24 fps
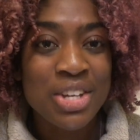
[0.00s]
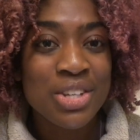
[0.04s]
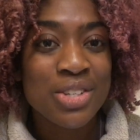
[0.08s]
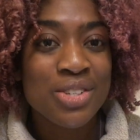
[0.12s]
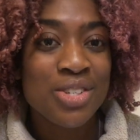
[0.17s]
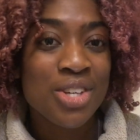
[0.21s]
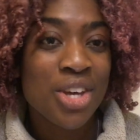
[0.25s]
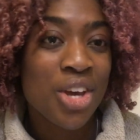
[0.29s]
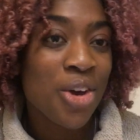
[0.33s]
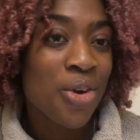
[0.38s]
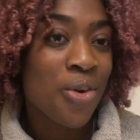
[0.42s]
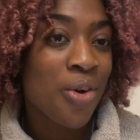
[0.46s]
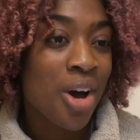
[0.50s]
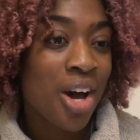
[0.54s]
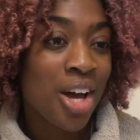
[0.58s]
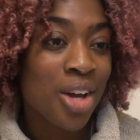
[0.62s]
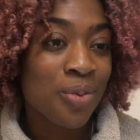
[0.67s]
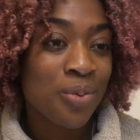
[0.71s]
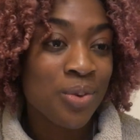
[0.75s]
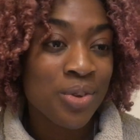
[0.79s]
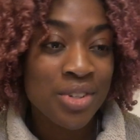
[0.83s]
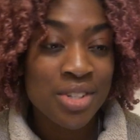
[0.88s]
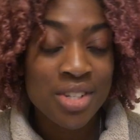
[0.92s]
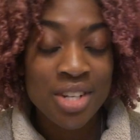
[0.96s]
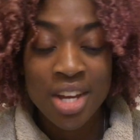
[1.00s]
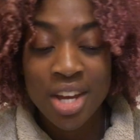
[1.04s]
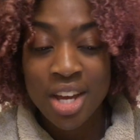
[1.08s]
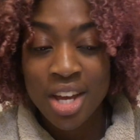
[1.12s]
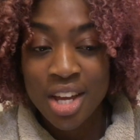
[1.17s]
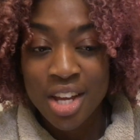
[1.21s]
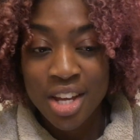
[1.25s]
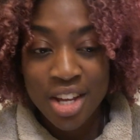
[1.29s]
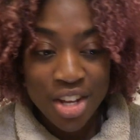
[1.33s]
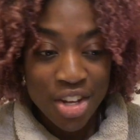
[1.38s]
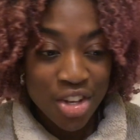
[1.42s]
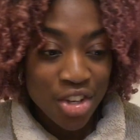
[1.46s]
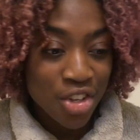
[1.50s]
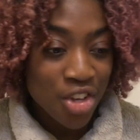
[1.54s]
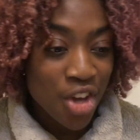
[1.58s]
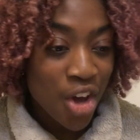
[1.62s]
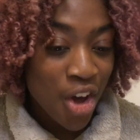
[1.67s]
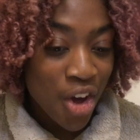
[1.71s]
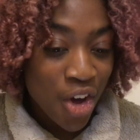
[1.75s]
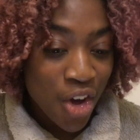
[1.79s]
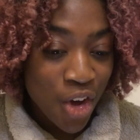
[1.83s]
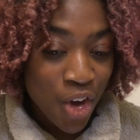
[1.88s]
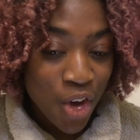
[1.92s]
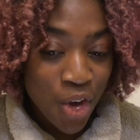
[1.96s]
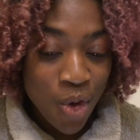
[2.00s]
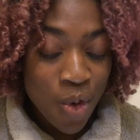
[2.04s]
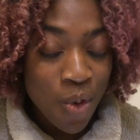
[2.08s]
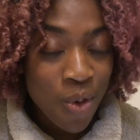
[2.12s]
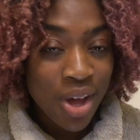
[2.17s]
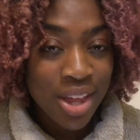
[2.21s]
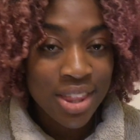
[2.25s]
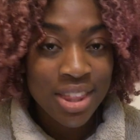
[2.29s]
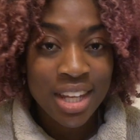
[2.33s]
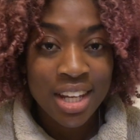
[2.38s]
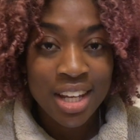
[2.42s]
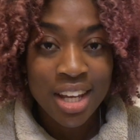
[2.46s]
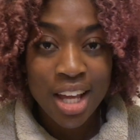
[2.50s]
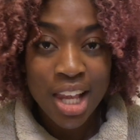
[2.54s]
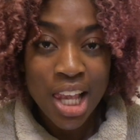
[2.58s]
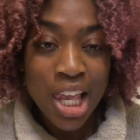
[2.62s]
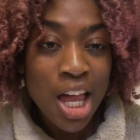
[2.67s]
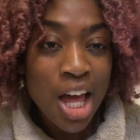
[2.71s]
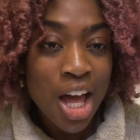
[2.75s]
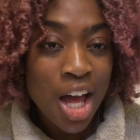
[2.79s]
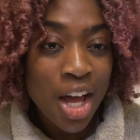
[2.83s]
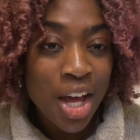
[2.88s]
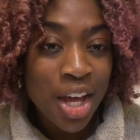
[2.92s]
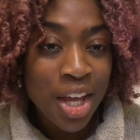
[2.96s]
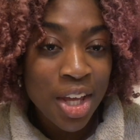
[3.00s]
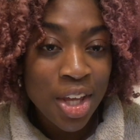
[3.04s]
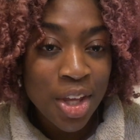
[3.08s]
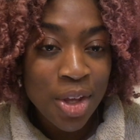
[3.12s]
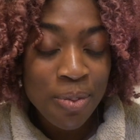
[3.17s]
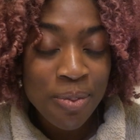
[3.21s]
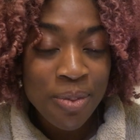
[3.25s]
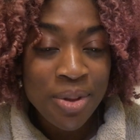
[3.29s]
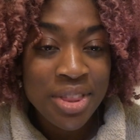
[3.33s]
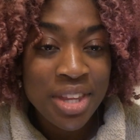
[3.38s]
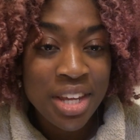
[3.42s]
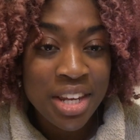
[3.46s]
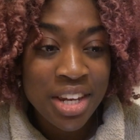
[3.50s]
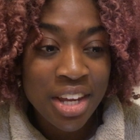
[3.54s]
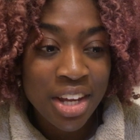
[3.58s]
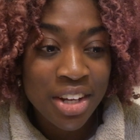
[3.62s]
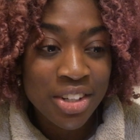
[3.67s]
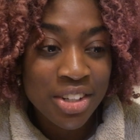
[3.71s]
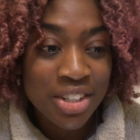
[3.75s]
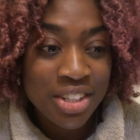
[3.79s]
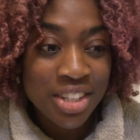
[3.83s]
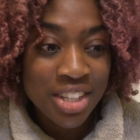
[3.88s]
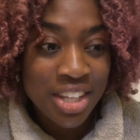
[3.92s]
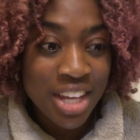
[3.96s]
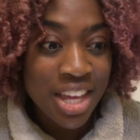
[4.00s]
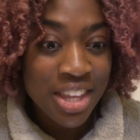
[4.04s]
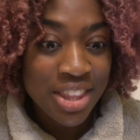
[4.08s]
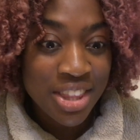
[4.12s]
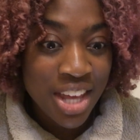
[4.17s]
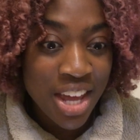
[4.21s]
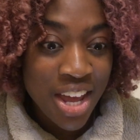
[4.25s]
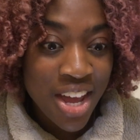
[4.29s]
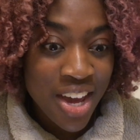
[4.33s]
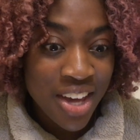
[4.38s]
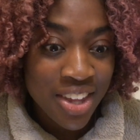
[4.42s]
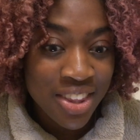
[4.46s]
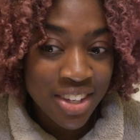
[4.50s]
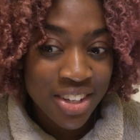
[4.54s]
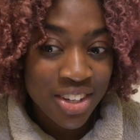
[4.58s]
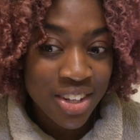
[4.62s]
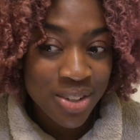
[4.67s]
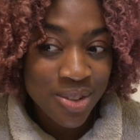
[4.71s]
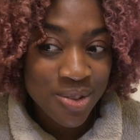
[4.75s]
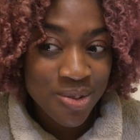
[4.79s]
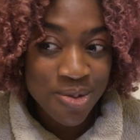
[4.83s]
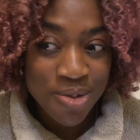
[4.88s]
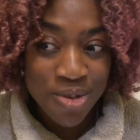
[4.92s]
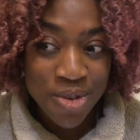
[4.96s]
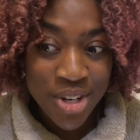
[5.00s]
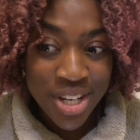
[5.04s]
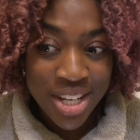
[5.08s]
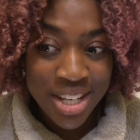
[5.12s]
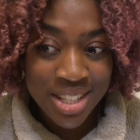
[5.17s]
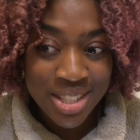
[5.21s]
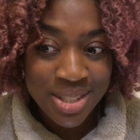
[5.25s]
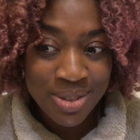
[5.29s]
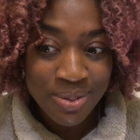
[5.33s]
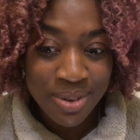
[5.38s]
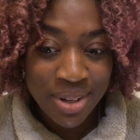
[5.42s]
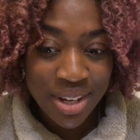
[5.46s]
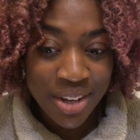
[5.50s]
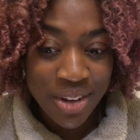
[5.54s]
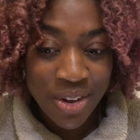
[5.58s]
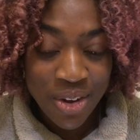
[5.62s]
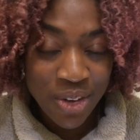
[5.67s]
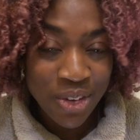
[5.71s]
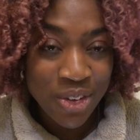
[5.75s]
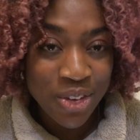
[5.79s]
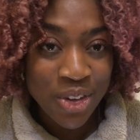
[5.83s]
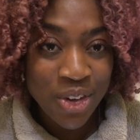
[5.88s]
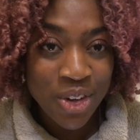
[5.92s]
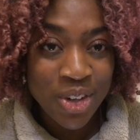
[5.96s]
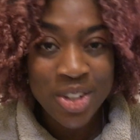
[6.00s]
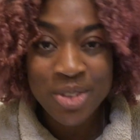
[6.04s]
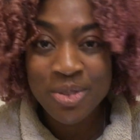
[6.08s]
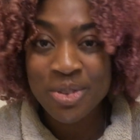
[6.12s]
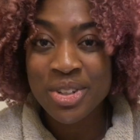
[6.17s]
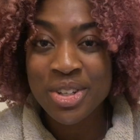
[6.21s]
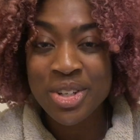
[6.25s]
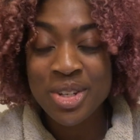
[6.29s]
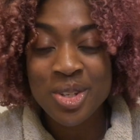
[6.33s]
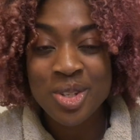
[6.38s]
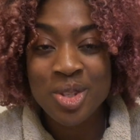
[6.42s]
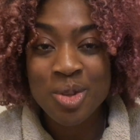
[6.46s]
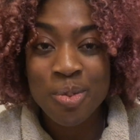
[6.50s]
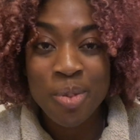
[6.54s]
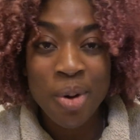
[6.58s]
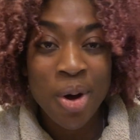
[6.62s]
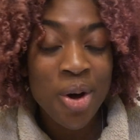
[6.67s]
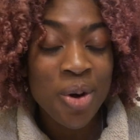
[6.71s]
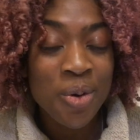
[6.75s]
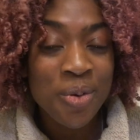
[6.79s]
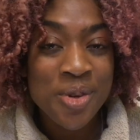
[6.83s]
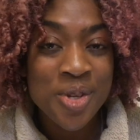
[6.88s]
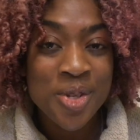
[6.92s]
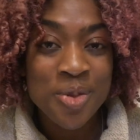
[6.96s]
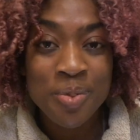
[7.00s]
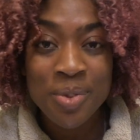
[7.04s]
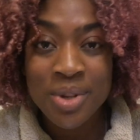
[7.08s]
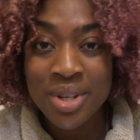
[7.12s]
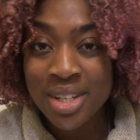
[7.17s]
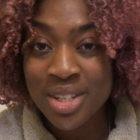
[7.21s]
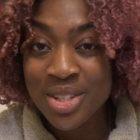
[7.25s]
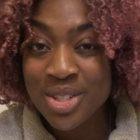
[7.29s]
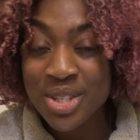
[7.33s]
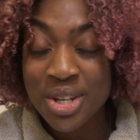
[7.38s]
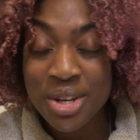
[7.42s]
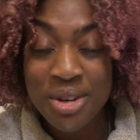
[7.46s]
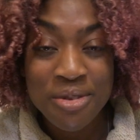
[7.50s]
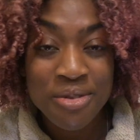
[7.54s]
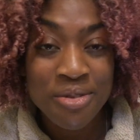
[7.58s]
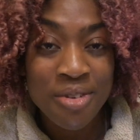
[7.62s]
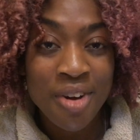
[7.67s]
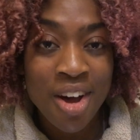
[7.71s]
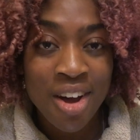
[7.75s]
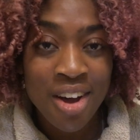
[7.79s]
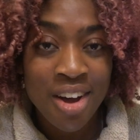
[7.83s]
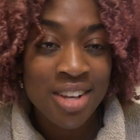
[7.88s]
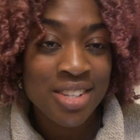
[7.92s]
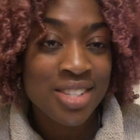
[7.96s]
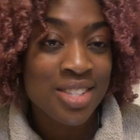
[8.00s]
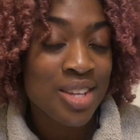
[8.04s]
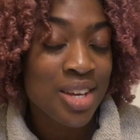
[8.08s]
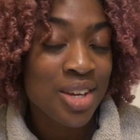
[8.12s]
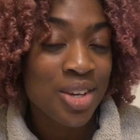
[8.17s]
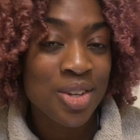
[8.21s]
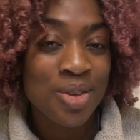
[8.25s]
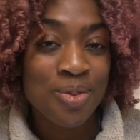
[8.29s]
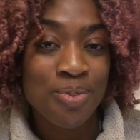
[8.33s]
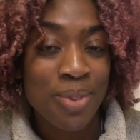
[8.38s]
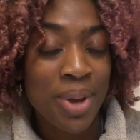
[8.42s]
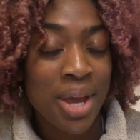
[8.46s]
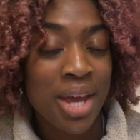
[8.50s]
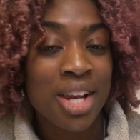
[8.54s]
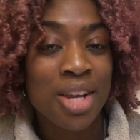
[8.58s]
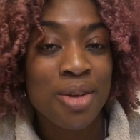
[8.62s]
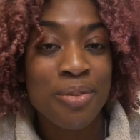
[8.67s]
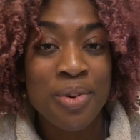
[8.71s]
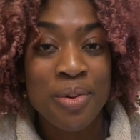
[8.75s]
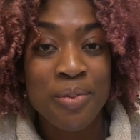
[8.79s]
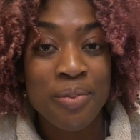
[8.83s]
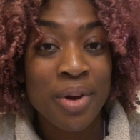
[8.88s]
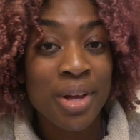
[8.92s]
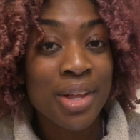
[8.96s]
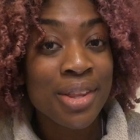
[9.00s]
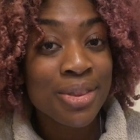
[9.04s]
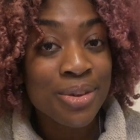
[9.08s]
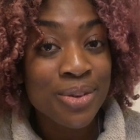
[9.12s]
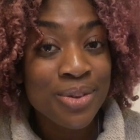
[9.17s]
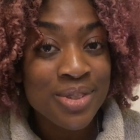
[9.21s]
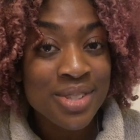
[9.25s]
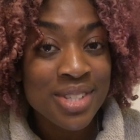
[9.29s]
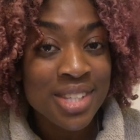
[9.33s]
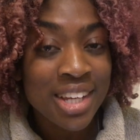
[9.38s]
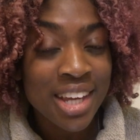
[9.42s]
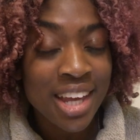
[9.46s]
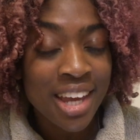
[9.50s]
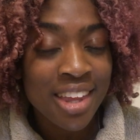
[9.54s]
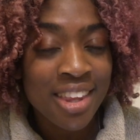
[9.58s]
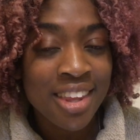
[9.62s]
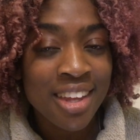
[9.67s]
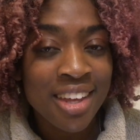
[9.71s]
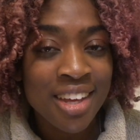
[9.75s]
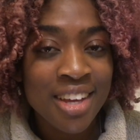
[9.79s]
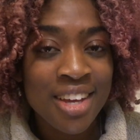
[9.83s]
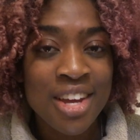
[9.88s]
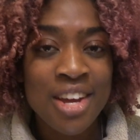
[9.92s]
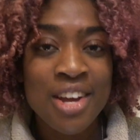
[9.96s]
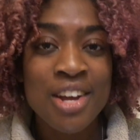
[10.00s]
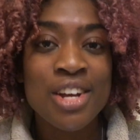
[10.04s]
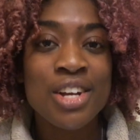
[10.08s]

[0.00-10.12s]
So I would go and then climb, and then I'd get there and then I'd freeze and be like, oh god, because the pole was spinning so fast and I could barely put my thoughts together.